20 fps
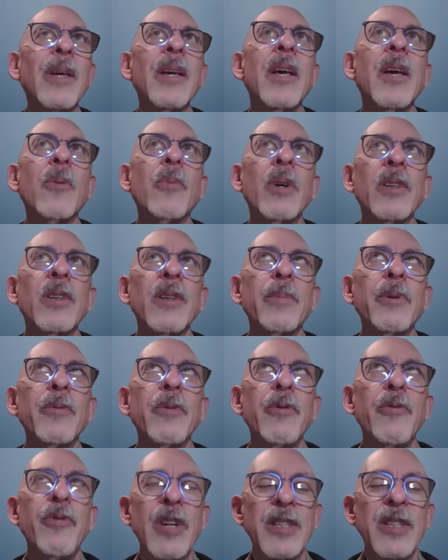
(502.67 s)
Well, let me
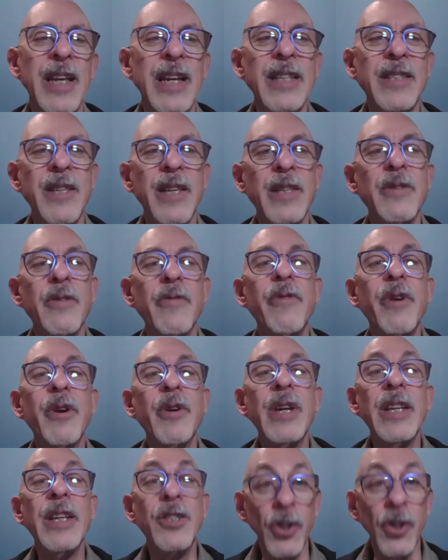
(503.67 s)
rephrase that.
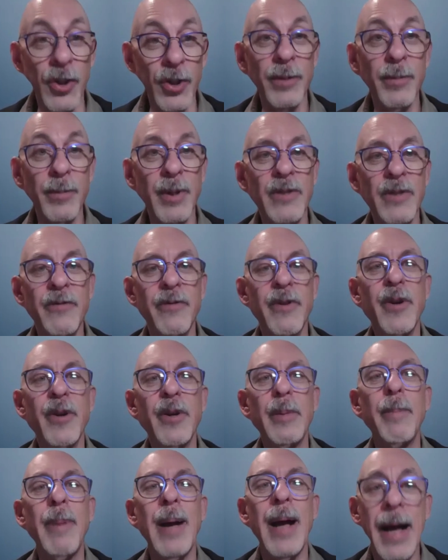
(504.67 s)
It's good, but it's very
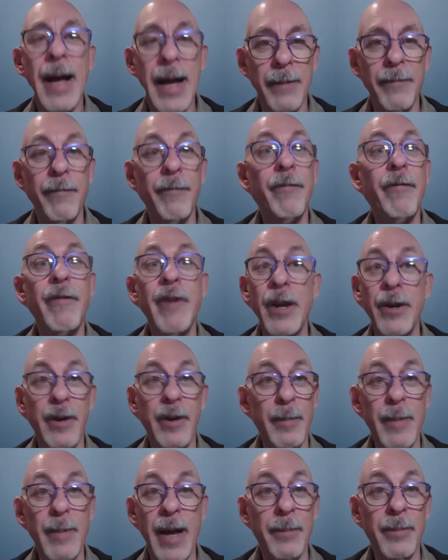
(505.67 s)

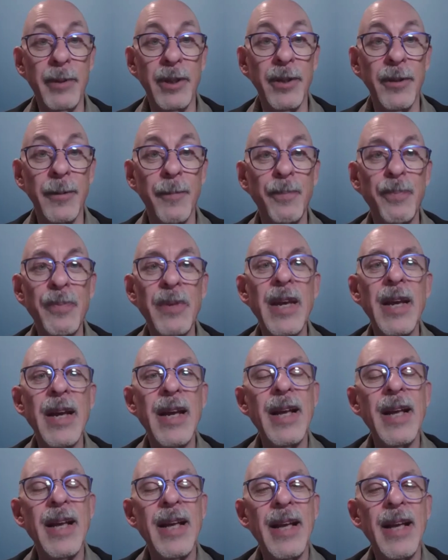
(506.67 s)
popular.
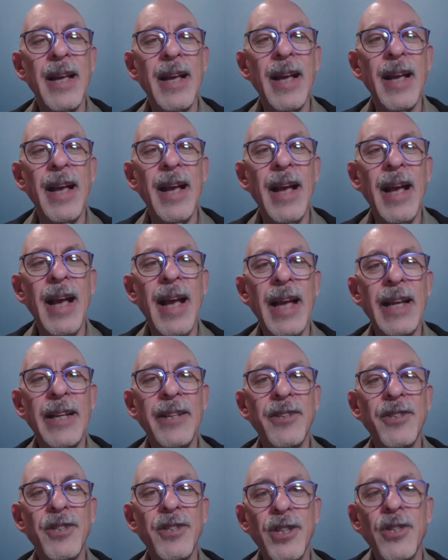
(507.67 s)

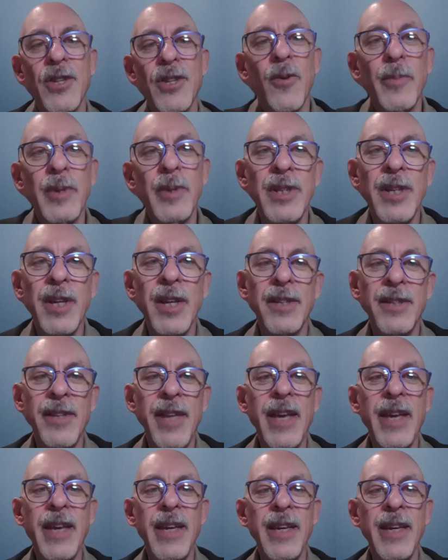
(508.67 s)
And she told me the other
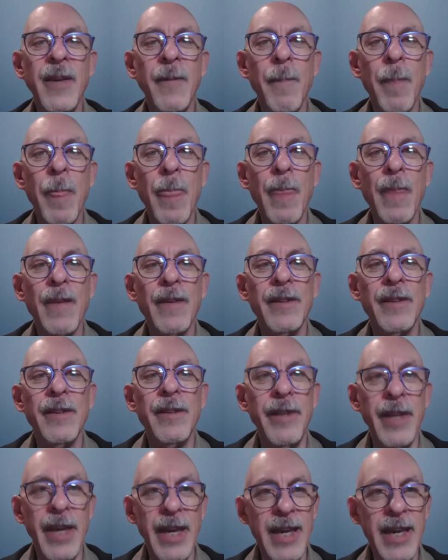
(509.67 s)
day
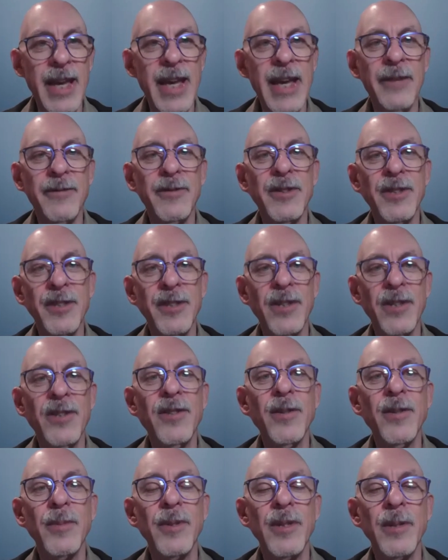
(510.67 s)
they have
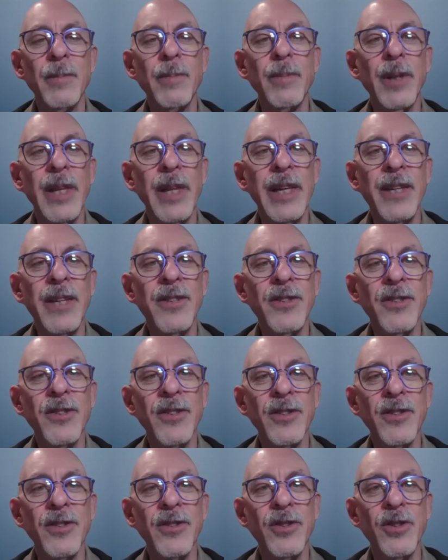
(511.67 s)
systems in
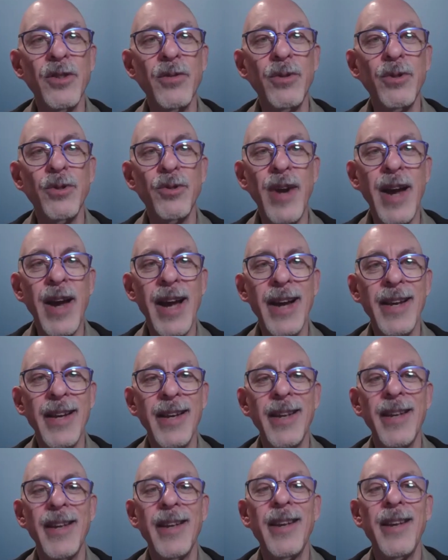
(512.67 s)
place to track
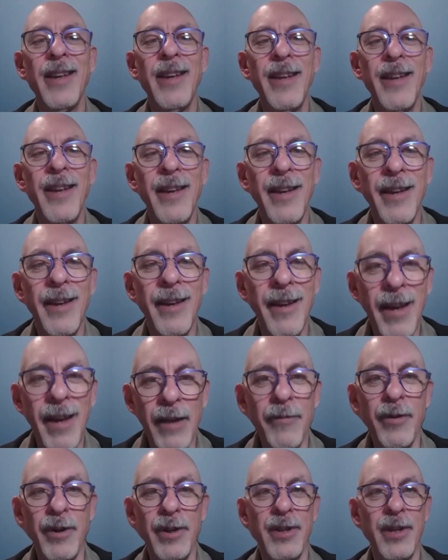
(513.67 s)

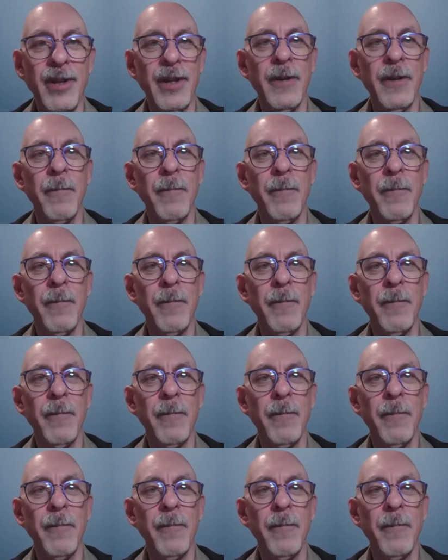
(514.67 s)
everything.